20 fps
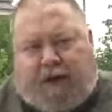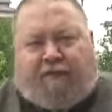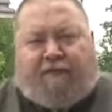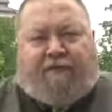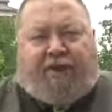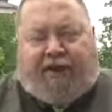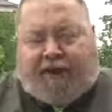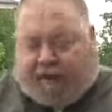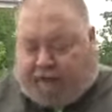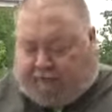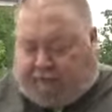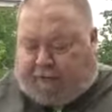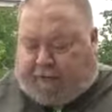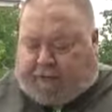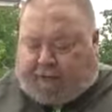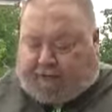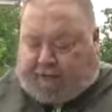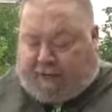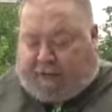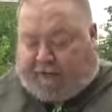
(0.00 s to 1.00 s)
Fideism
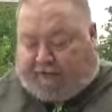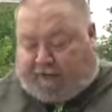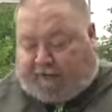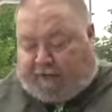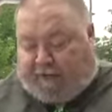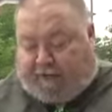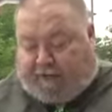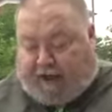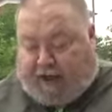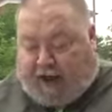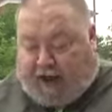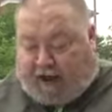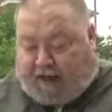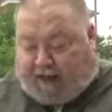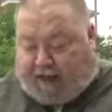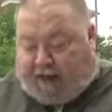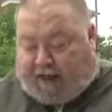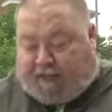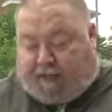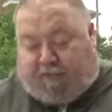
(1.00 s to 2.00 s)
is basically the
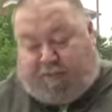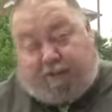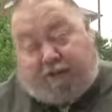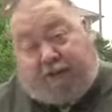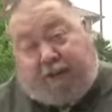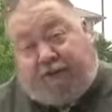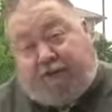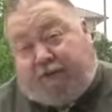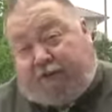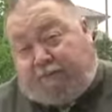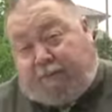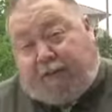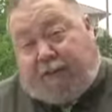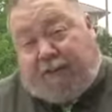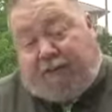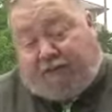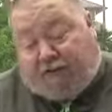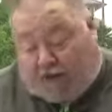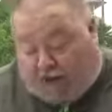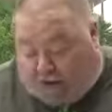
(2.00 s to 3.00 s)
idea that religious
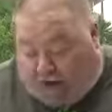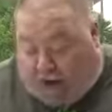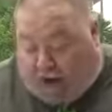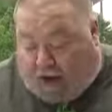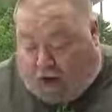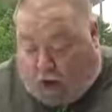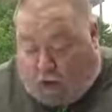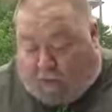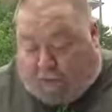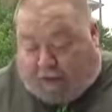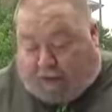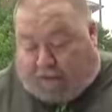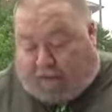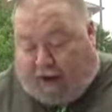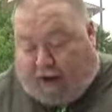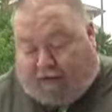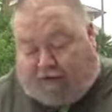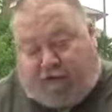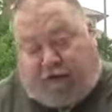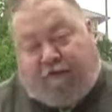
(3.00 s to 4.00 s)
beliefs are not open to
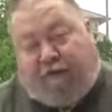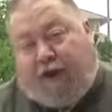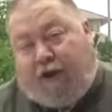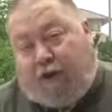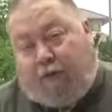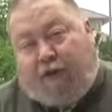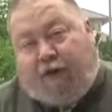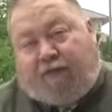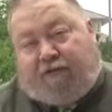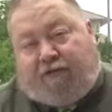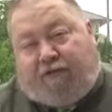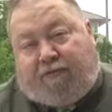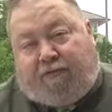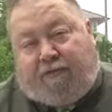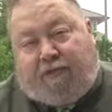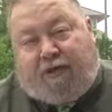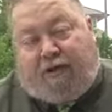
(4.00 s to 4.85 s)
rational evaluation,